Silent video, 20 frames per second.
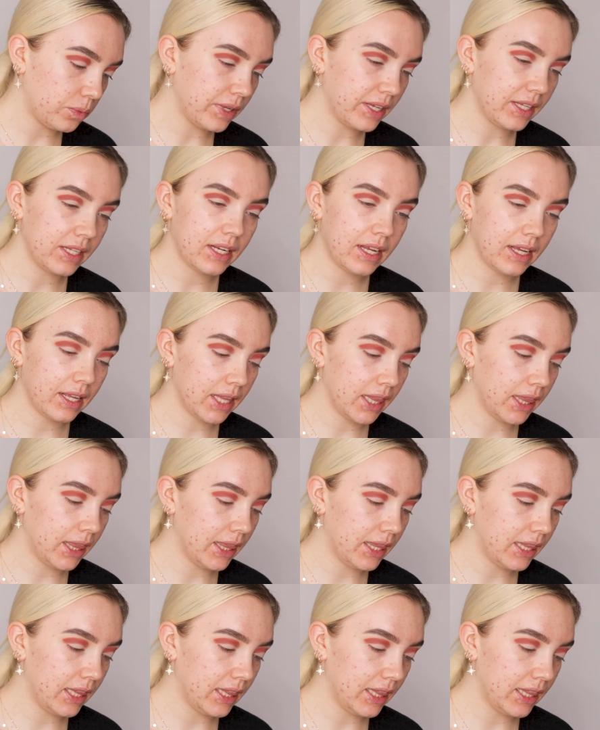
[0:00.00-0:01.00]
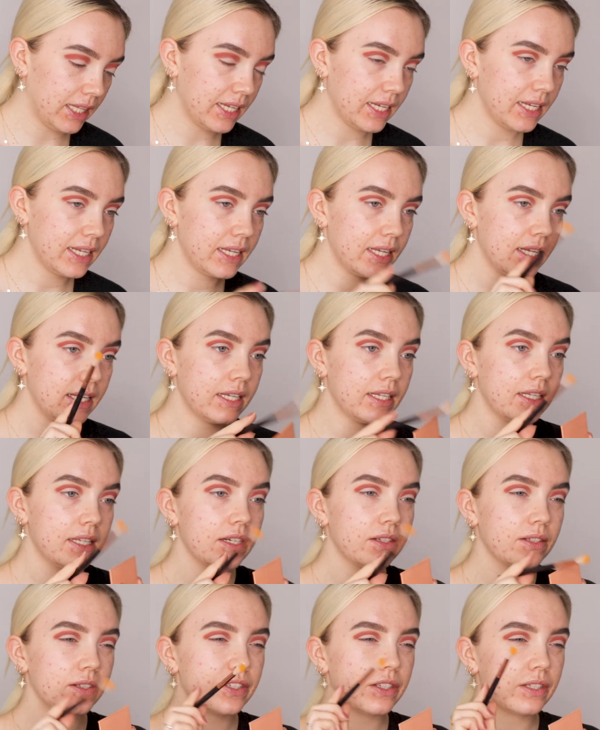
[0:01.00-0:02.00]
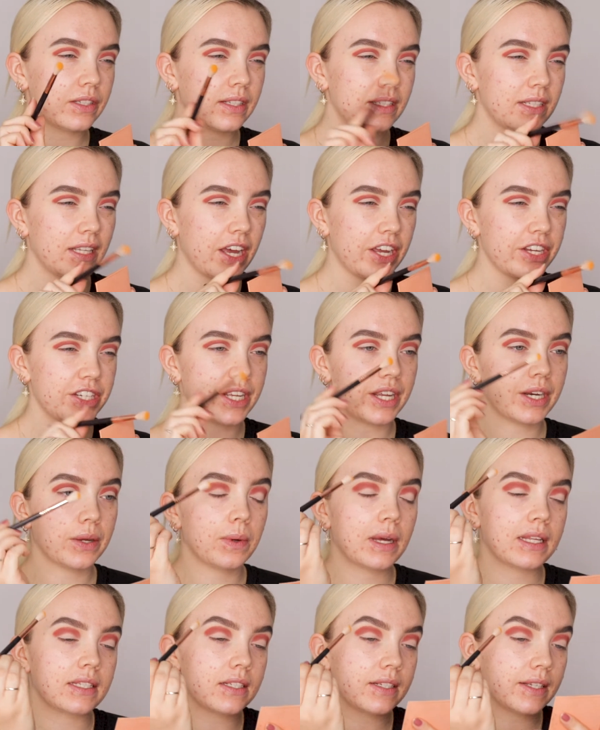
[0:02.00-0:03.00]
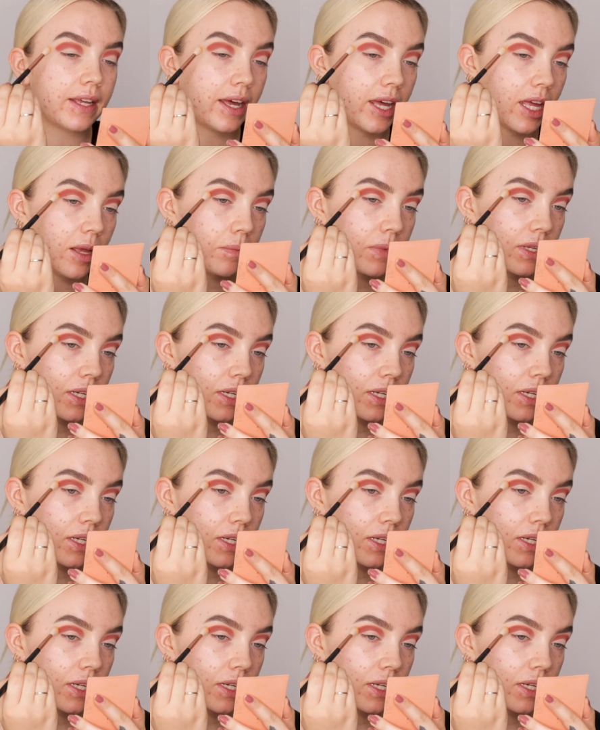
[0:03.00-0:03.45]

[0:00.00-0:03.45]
with a little eyeshadow at the time,